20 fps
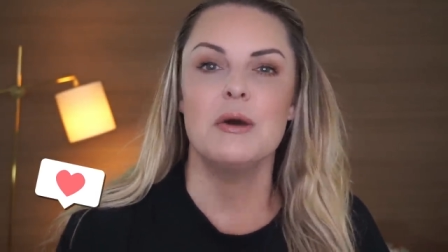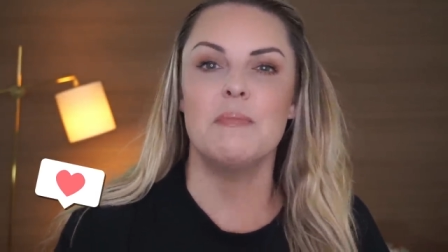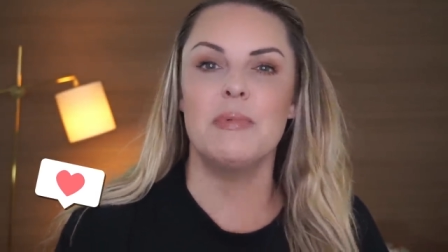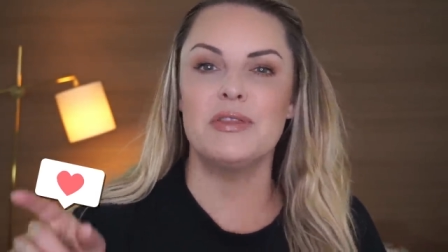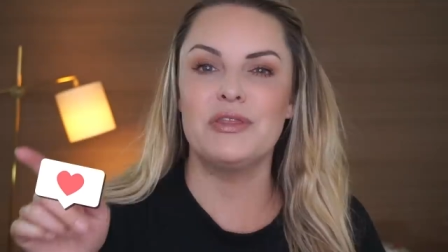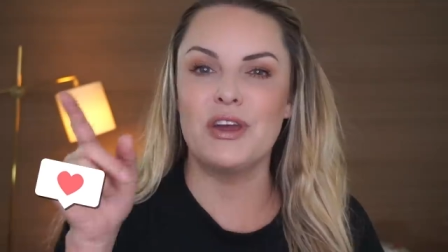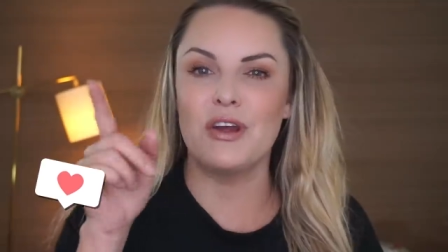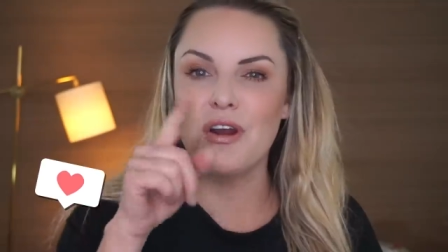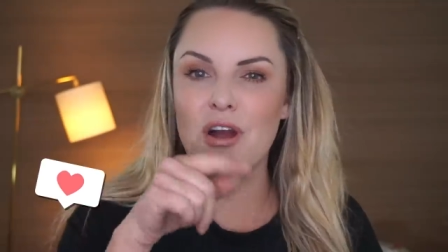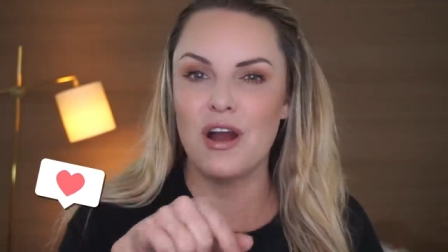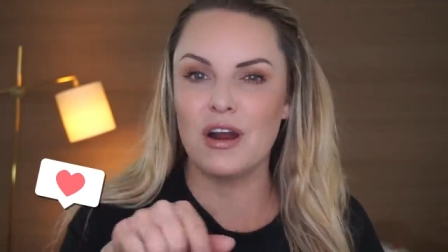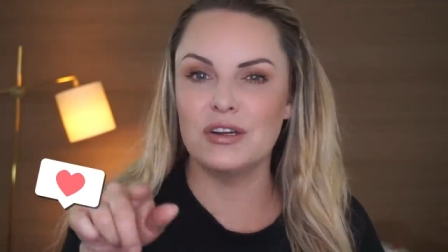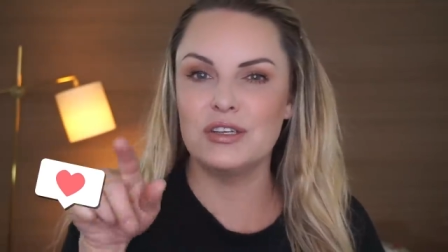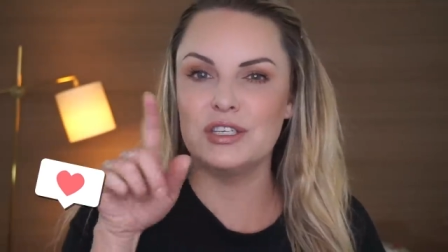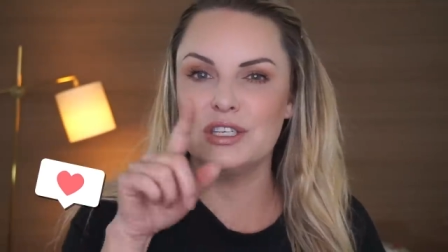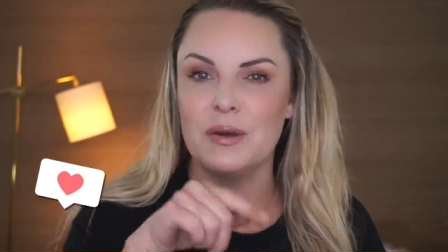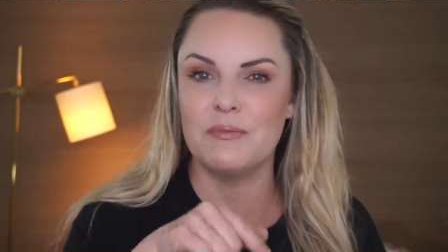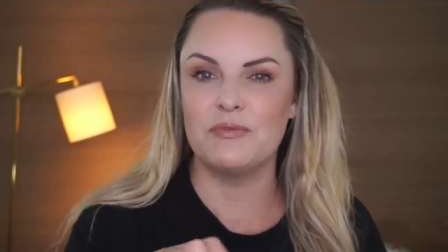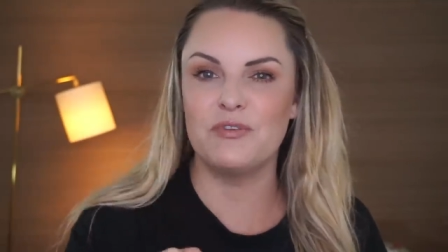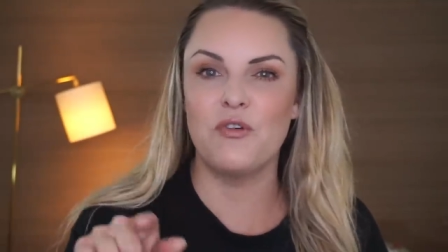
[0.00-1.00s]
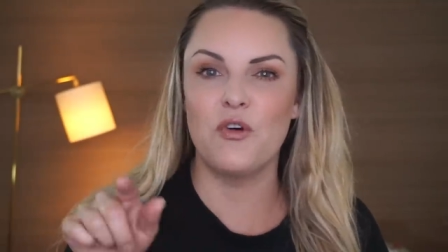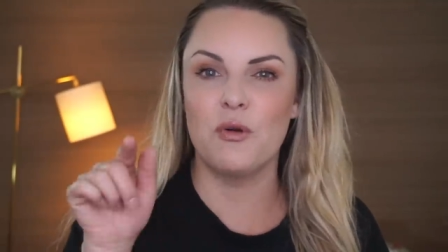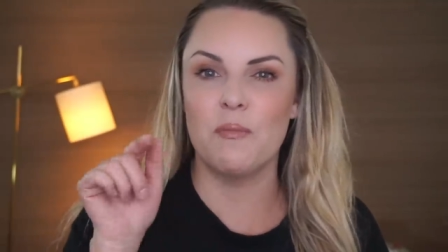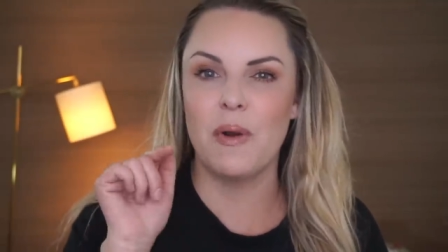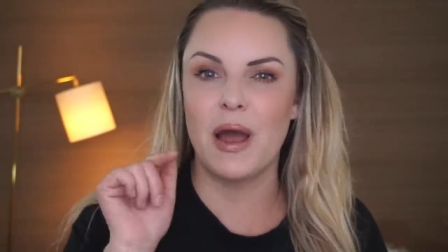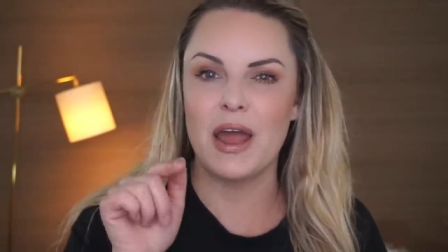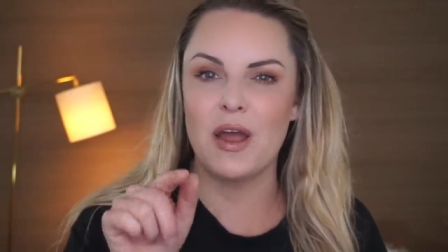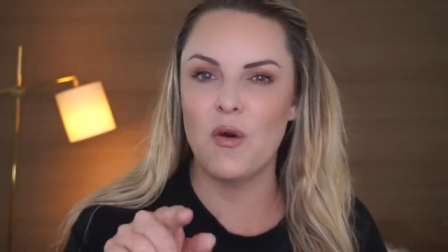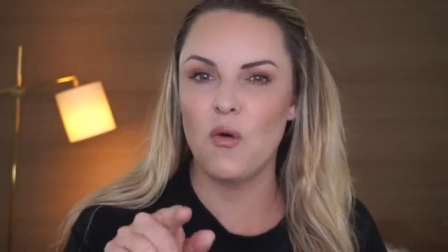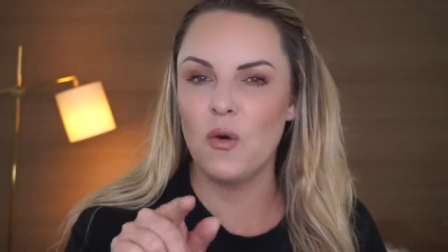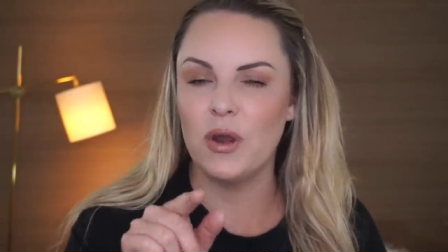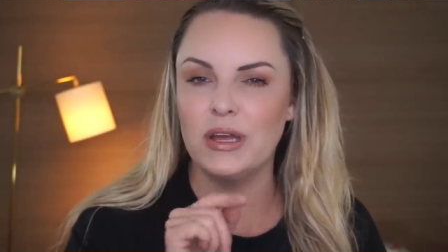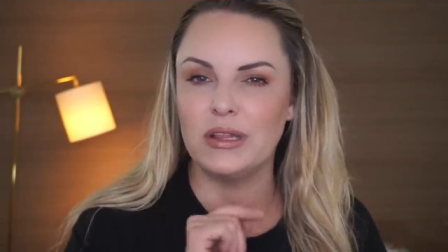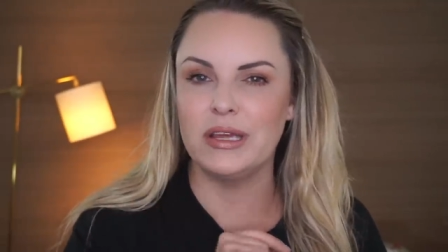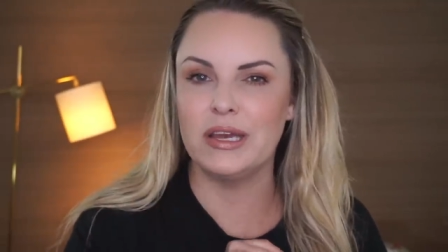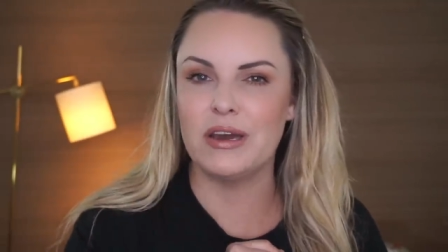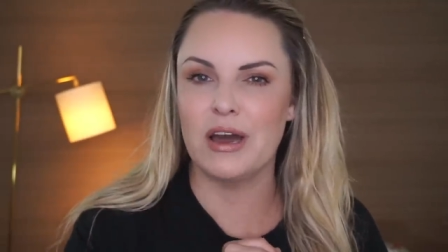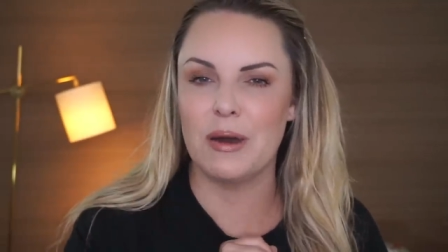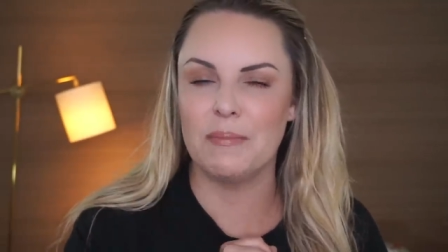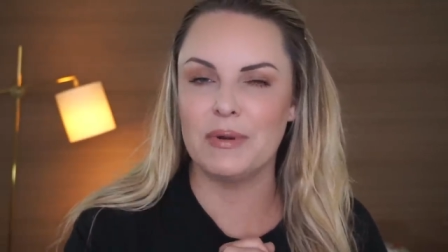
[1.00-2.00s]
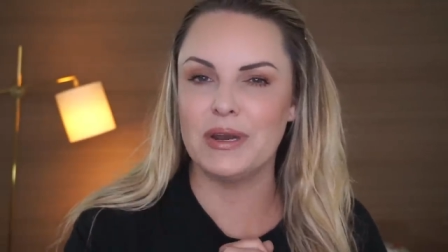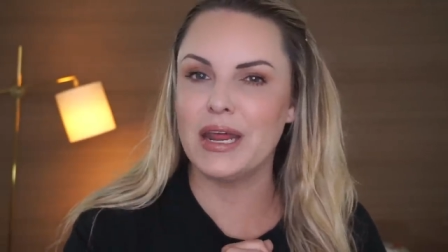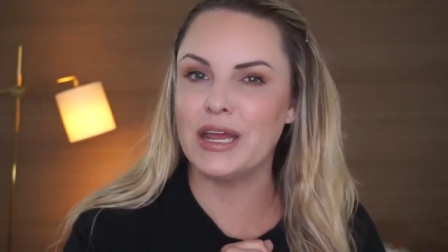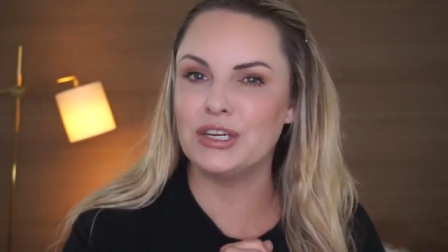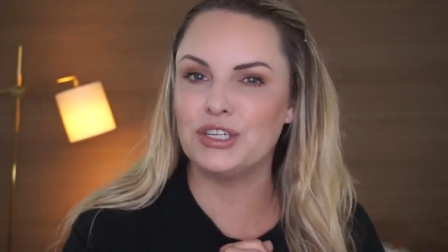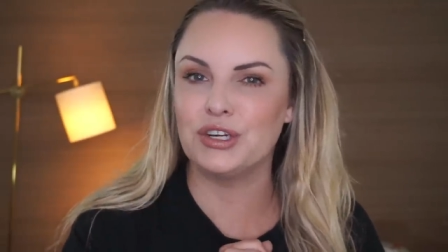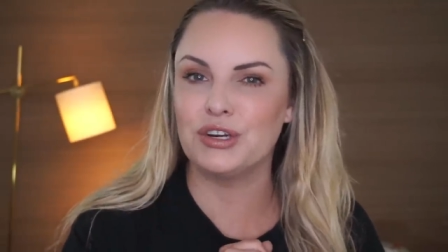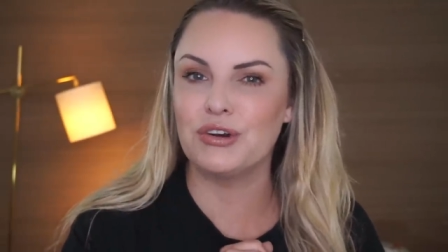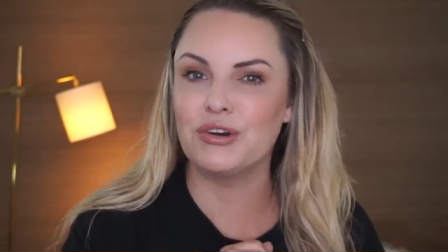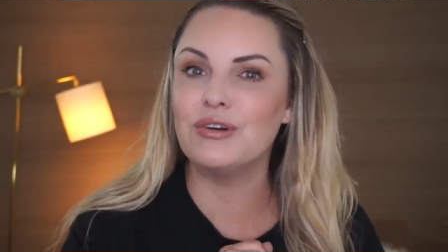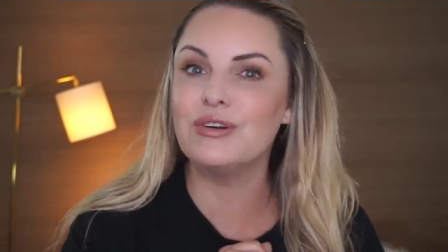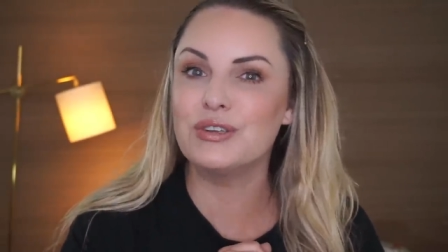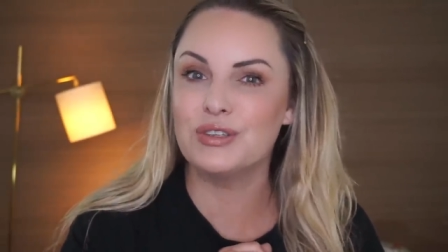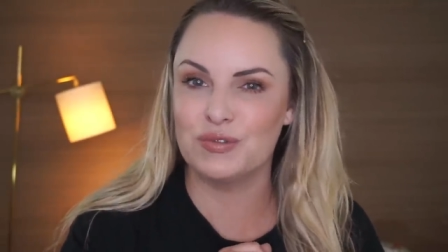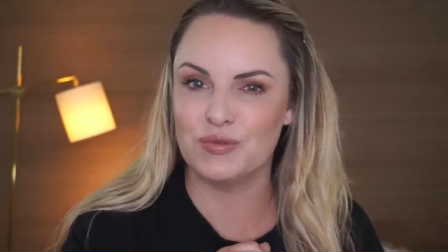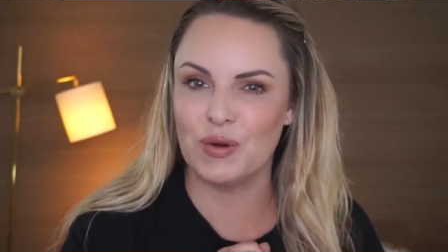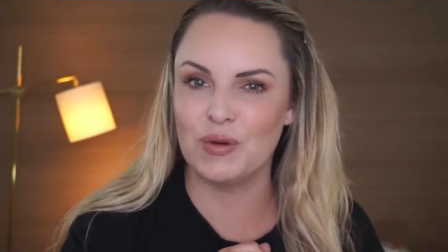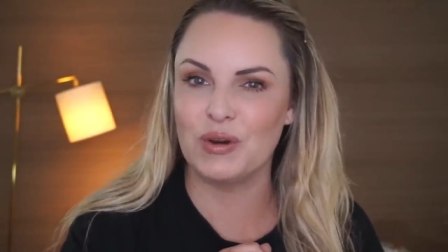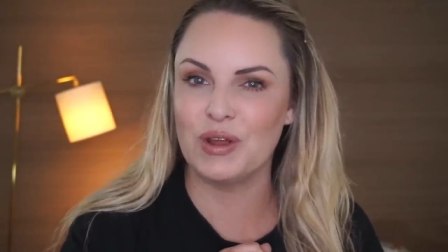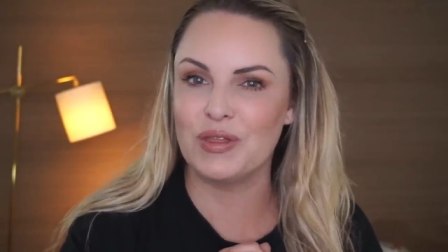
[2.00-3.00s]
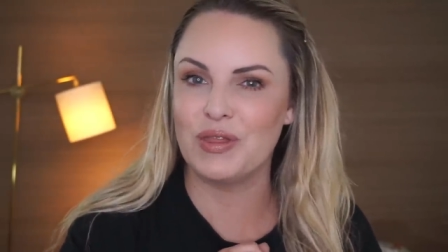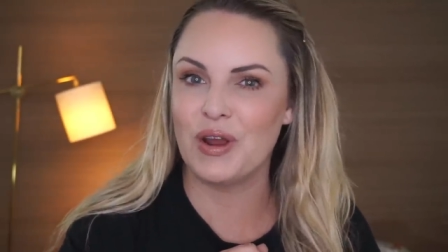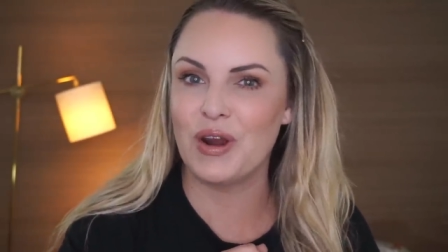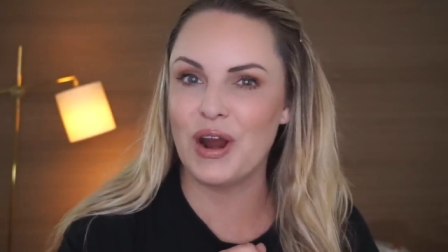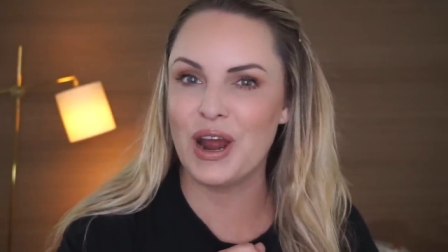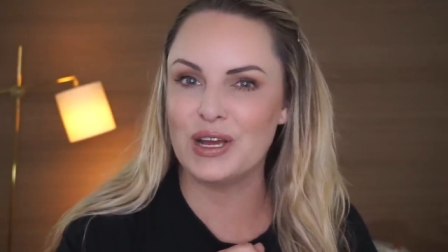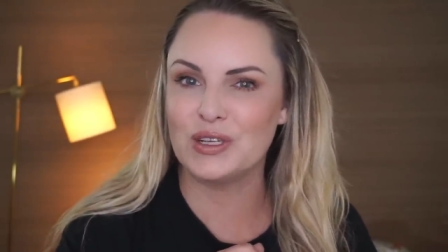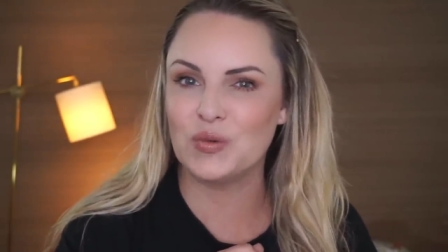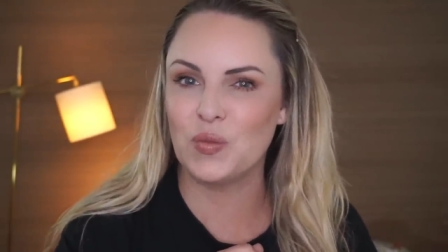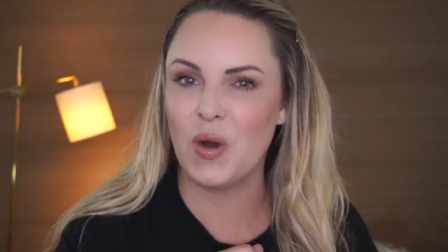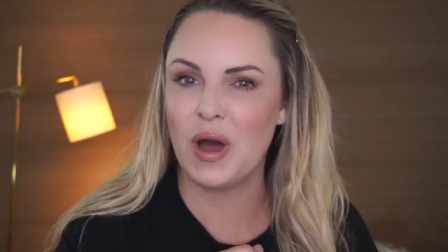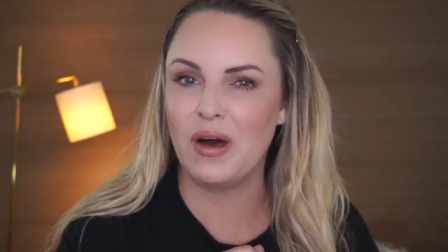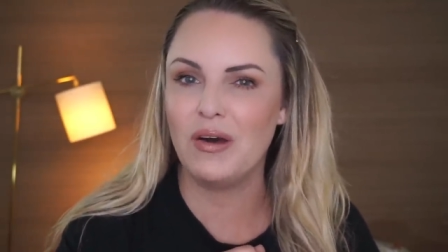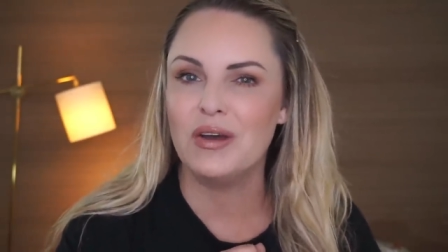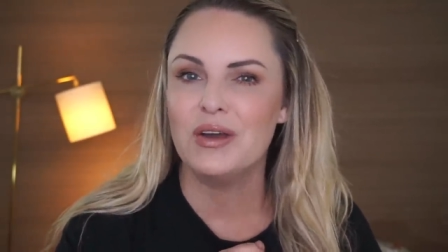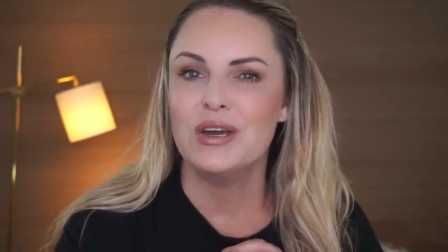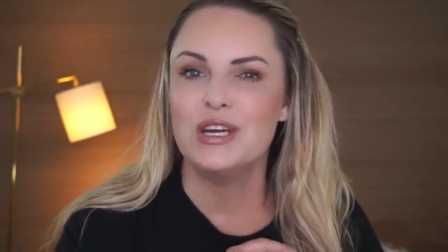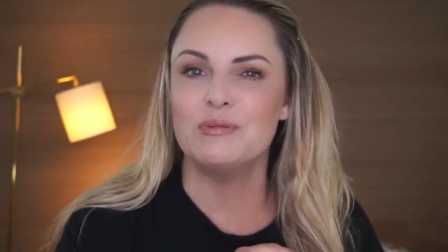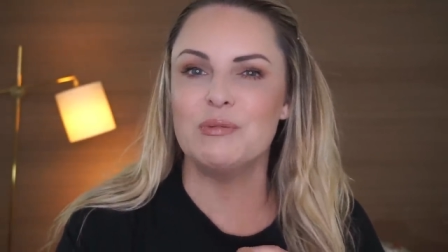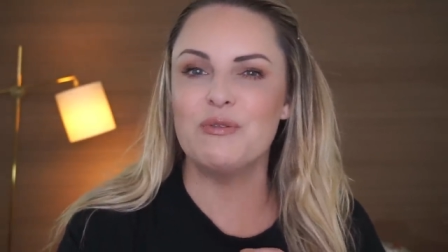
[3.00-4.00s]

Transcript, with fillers: but there are some for my oily combination girls thrown in there as well.